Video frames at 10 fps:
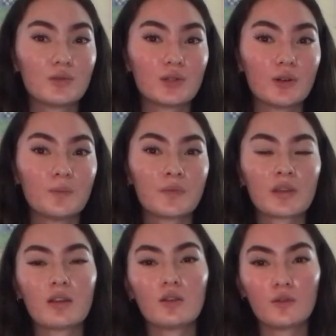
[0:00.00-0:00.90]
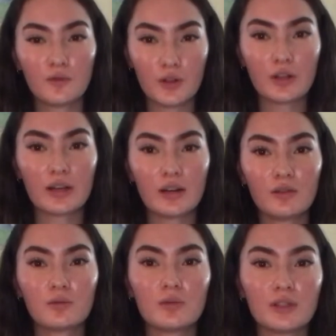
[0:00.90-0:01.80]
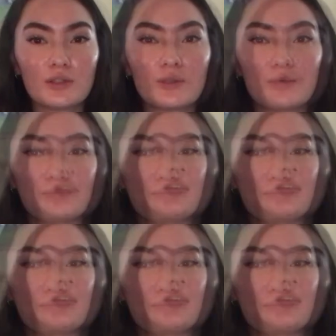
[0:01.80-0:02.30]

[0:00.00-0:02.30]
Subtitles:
So fill it out really soon.